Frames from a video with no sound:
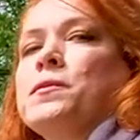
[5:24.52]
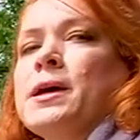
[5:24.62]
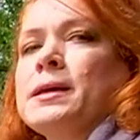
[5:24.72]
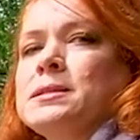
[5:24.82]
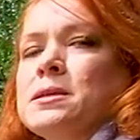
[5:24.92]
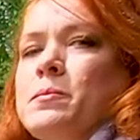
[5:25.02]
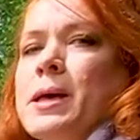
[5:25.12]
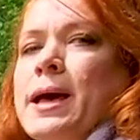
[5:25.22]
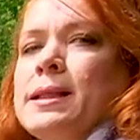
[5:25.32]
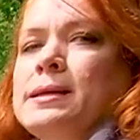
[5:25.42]
find a
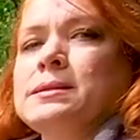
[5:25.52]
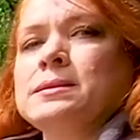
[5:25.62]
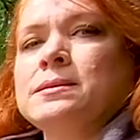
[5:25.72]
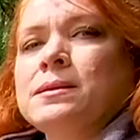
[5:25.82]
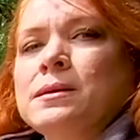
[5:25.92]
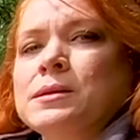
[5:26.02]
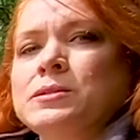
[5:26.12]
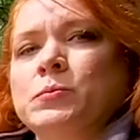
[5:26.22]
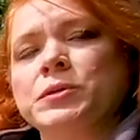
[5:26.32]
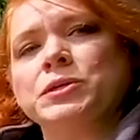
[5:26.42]
palette
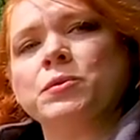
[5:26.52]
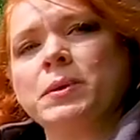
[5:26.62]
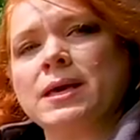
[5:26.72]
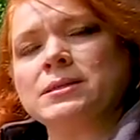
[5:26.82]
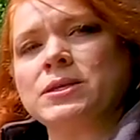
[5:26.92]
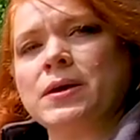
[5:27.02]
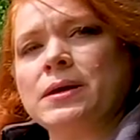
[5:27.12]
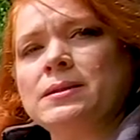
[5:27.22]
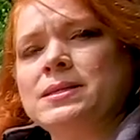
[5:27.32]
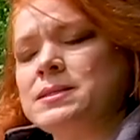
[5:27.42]
to put your paint
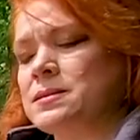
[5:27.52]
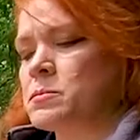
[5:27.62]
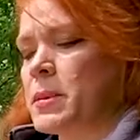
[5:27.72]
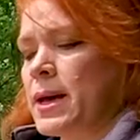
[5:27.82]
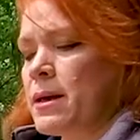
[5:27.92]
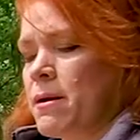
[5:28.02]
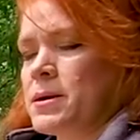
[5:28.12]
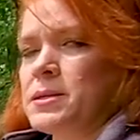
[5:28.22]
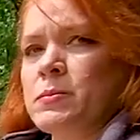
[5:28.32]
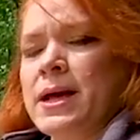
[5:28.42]
on. This is my
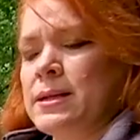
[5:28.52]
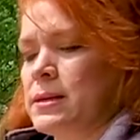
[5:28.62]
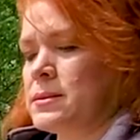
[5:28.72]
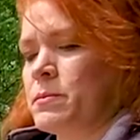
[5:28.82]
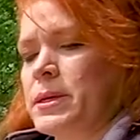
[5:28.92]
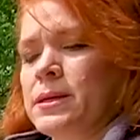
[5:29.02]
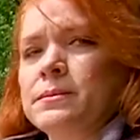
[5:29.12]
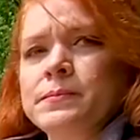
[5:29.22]
artist palette. It's a big